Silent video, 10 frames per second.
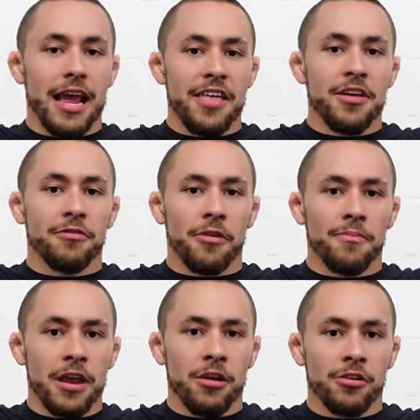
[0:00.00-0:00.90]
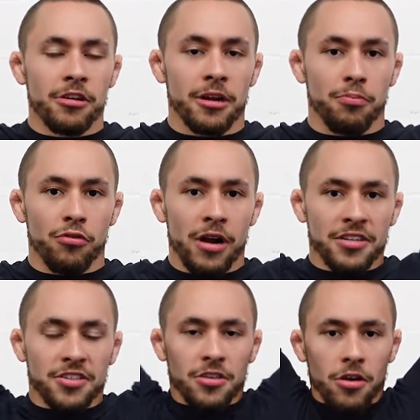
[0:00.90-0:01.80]
And then from there, you're gonna
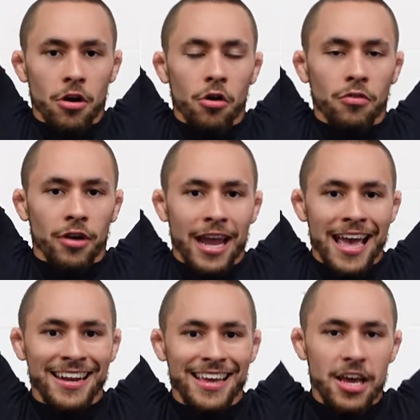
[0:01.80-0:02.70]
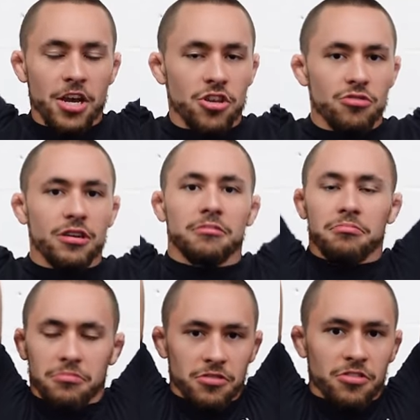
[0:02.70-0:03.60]
press overhead. You
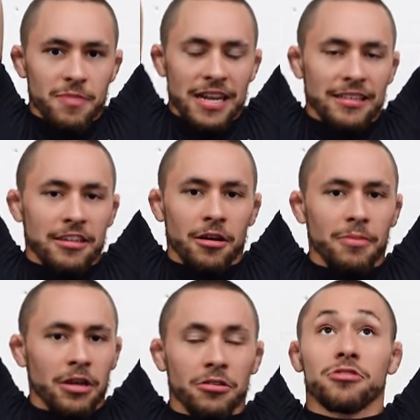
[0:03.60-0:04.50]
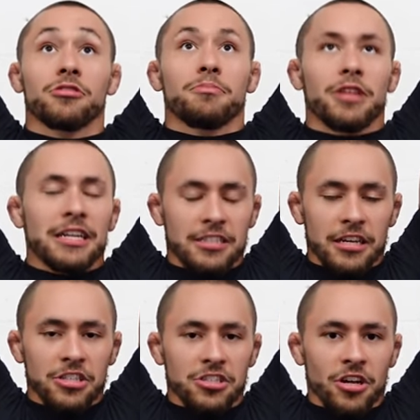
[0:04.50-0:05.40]
can make the dumbbells or the plates
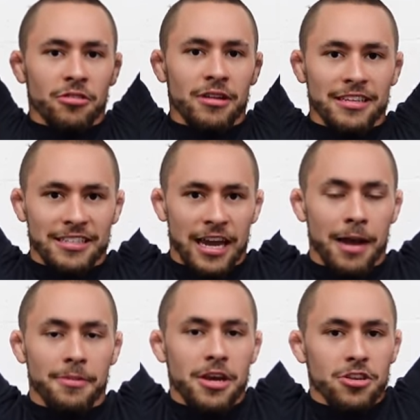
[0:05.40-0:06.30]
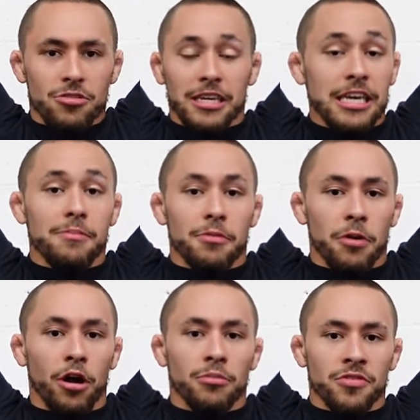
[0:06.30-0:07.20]
touch each other at the top. You can keep your
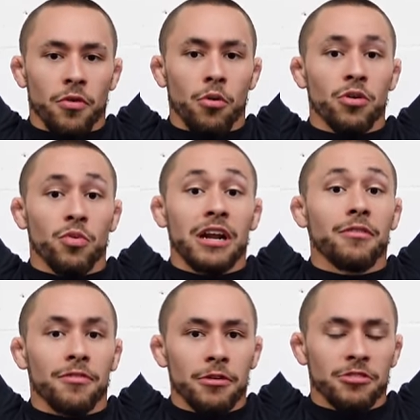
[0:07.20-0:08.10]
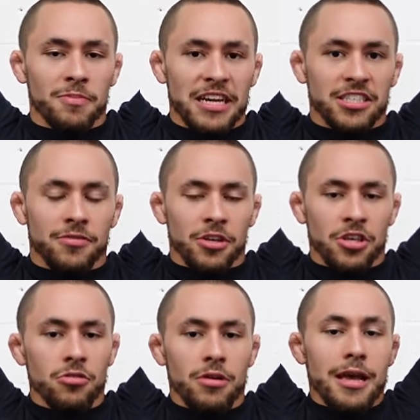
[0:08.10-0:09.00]
palms forward, whatever feels best for
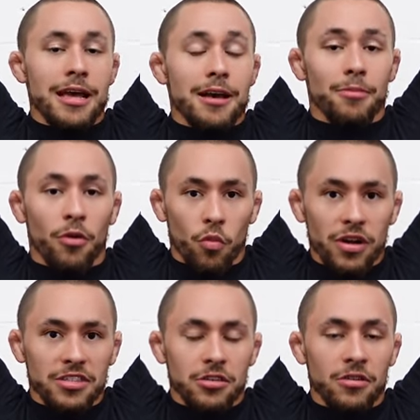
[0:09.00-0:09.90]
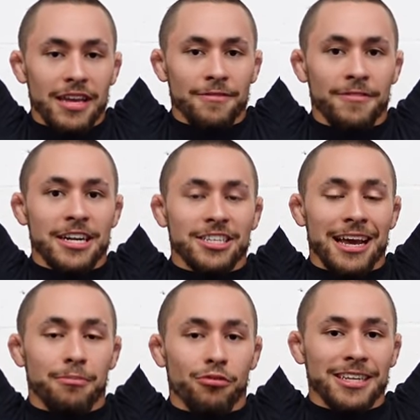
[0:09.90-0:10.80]
you. But once you finish
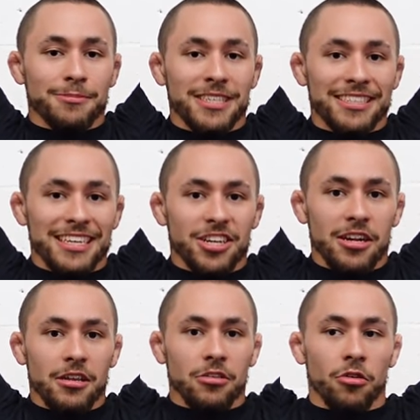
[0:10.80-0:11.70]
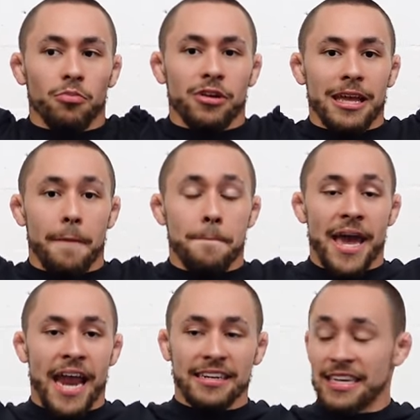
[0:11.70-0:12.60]
that press position, you'll bring it
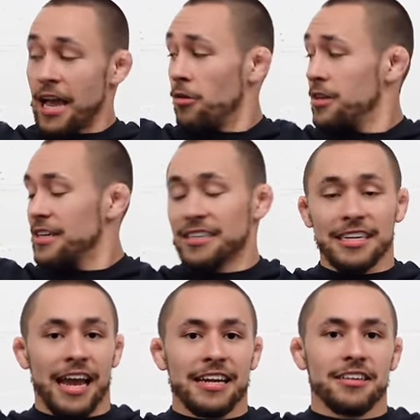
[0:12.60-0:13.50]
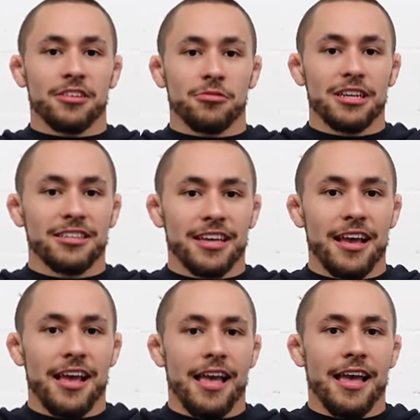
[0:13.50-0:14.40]
back down to 90
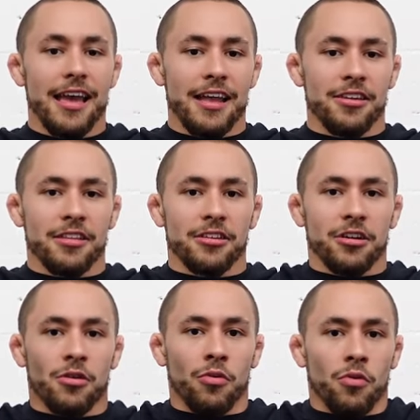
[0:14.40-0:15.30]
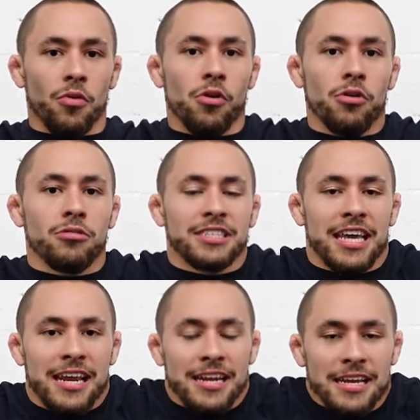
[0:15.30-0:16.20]
degrees and then you're gonna
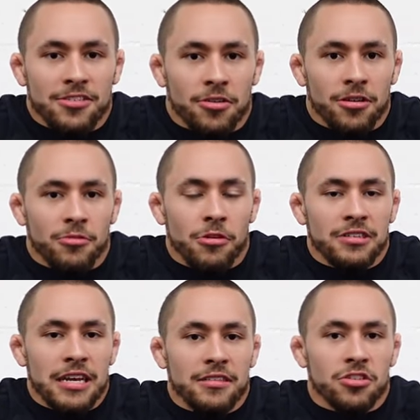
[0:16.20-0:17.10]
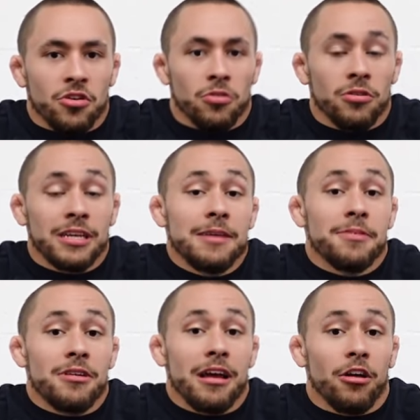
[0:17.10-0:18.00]
rotate, internally rotate the shoulder,
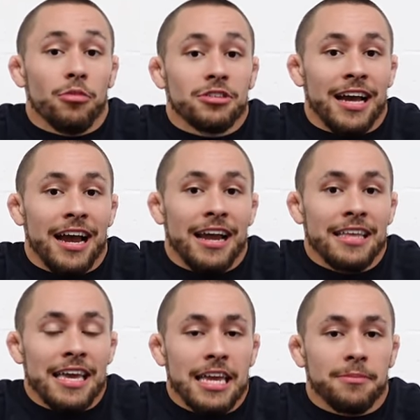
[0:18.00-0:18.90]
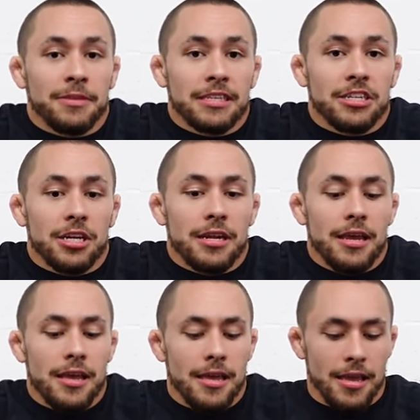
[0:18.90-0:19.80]
keeping your elbows high in that hang position,
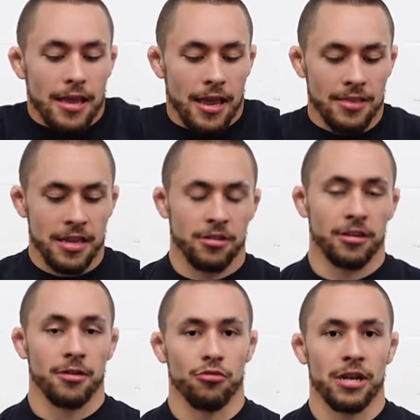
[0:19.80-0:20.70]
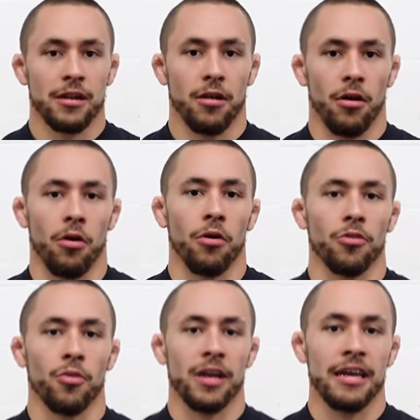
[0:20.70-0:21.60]
and then you're gonna bring it all
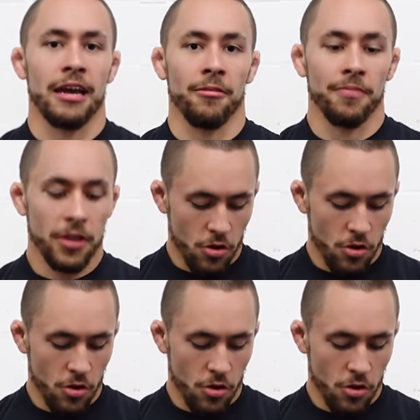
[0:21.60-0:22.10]
the way down.